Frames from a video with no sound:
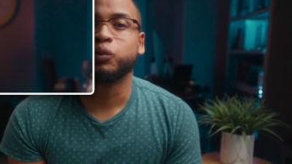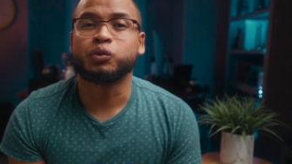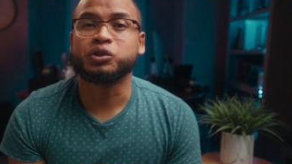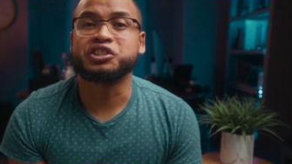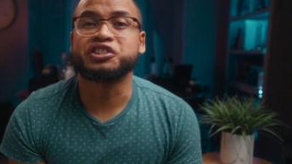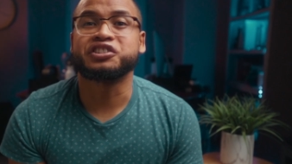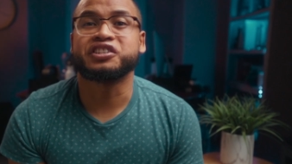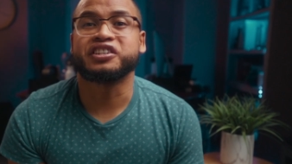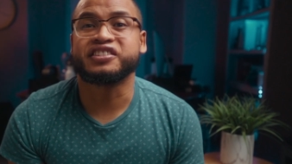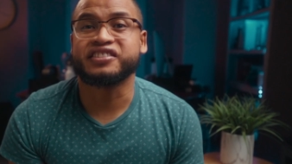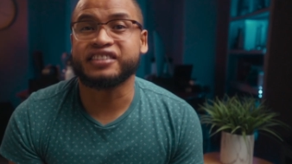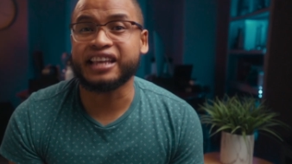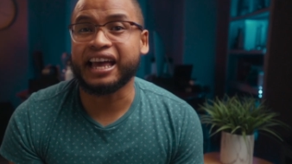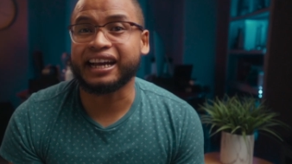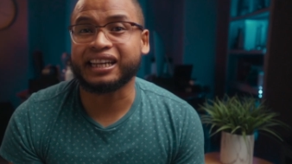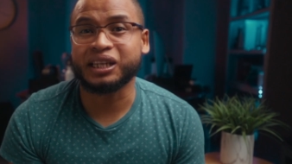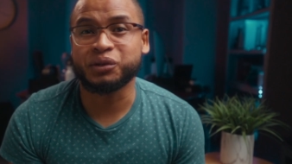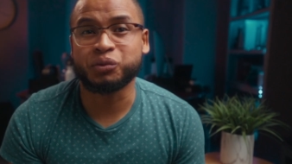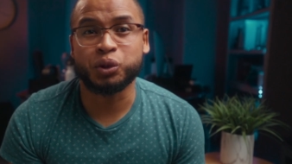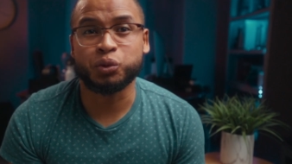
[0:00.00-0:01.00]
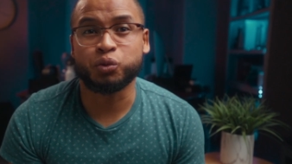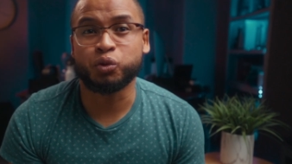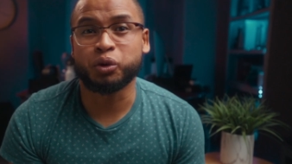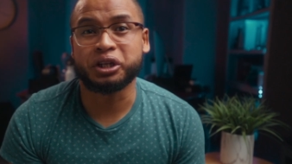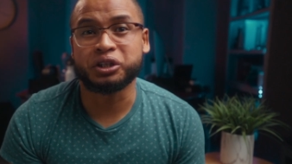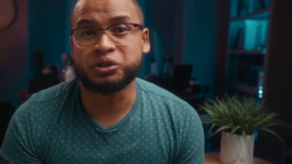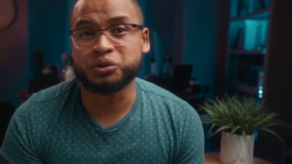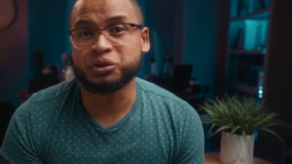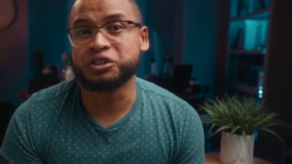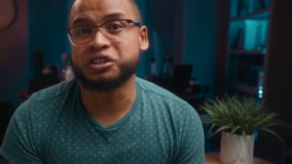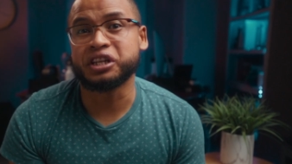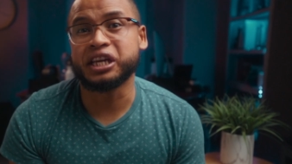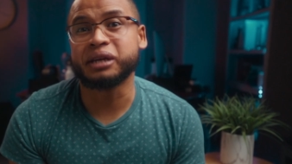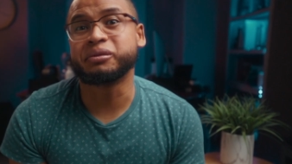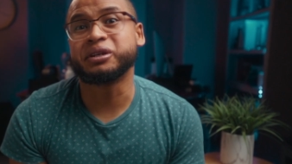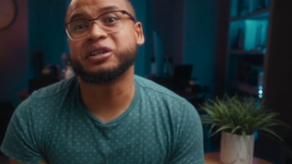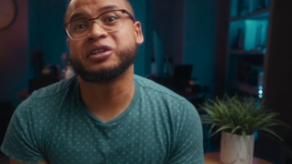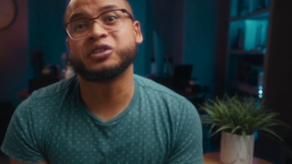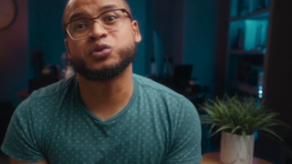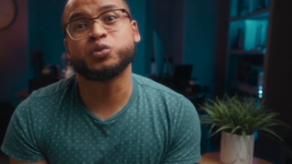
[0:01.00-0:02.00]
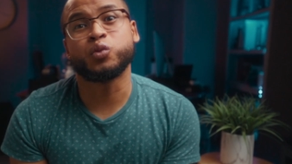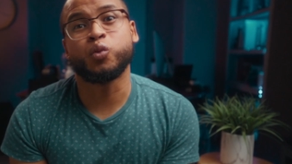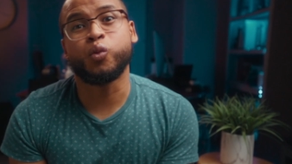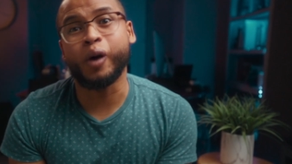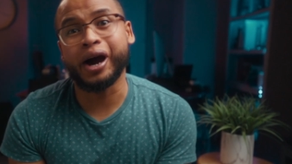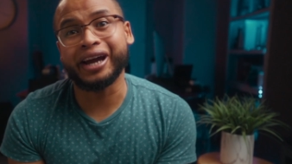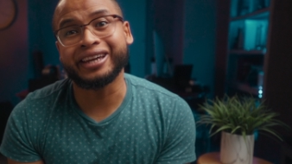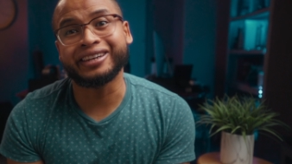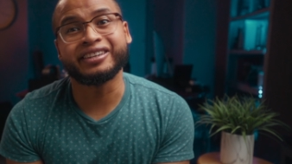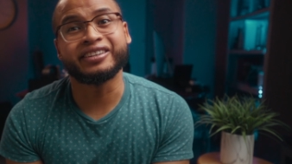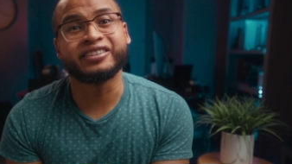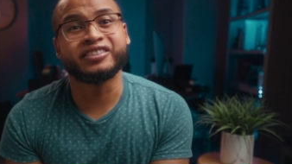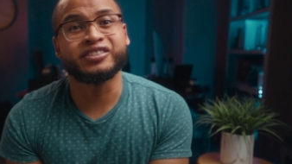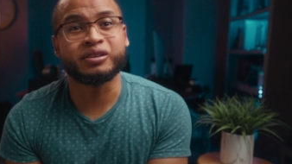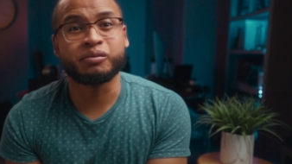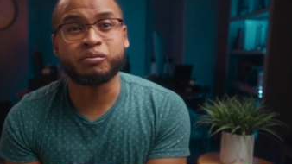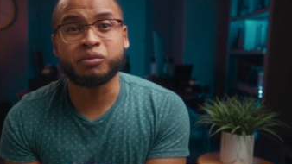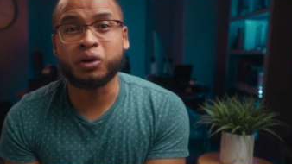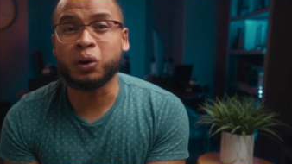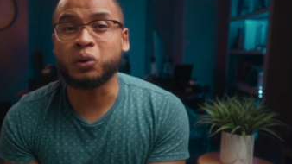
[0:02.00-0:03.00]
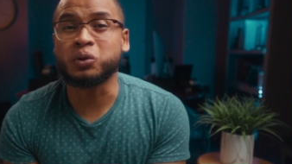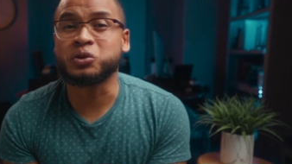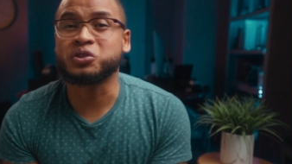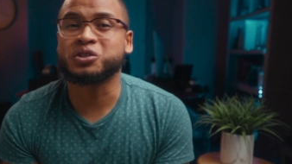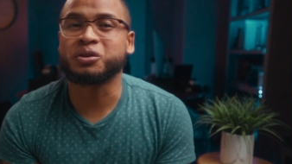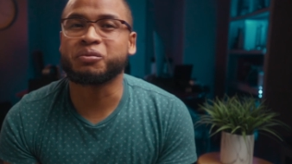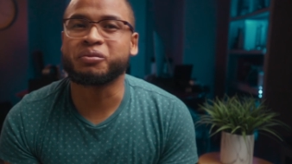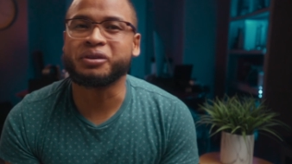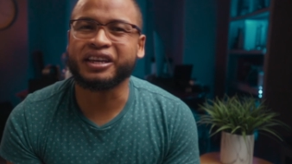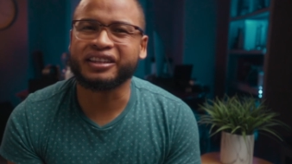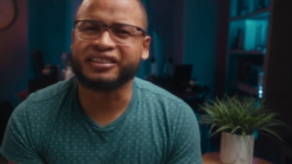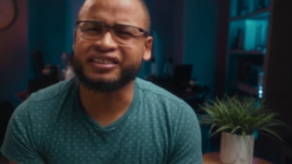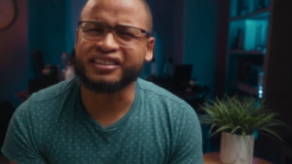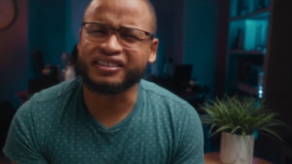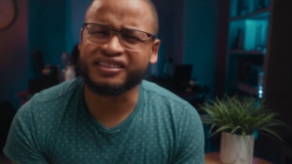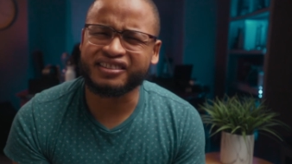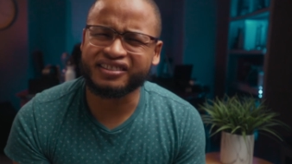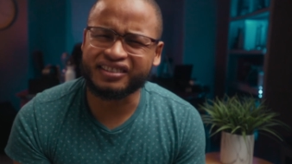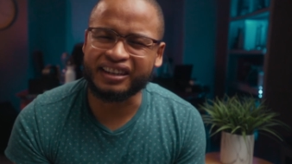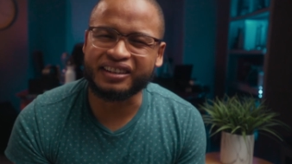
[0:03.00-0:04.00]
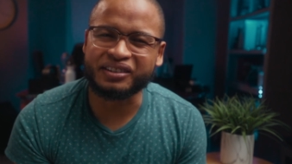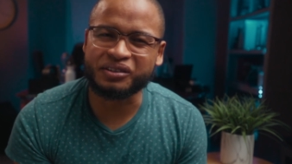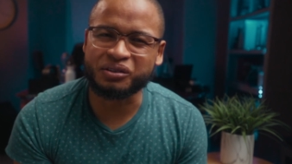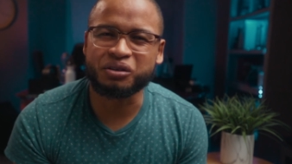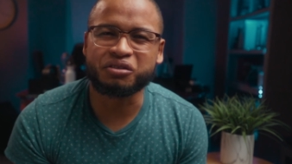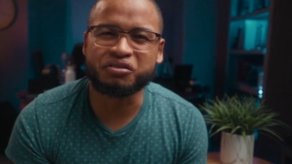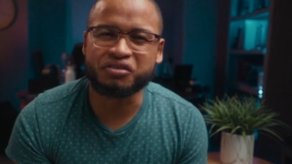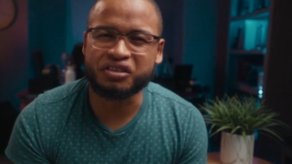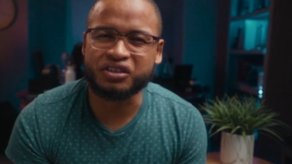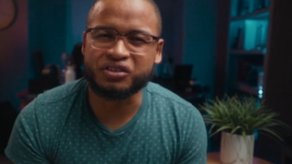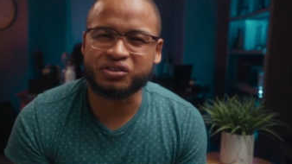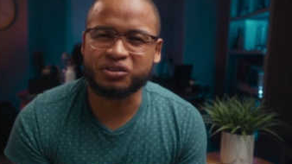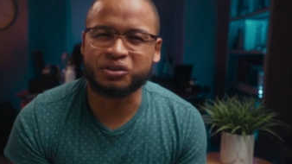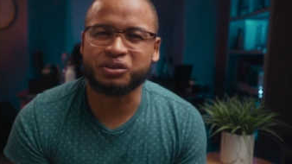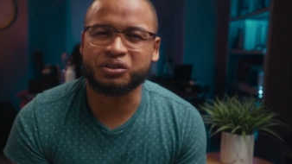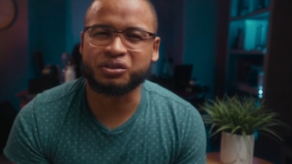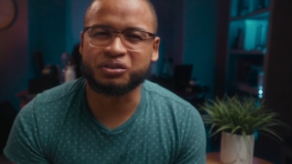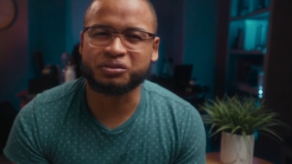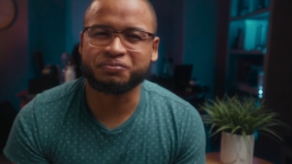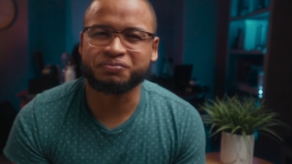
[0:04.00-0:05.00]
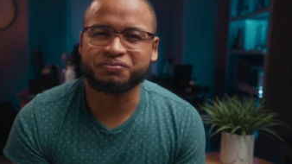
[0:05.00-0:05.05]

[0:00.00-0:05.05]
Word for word: which is exactly what we want to do today because white is supposed to be at the center of this circle.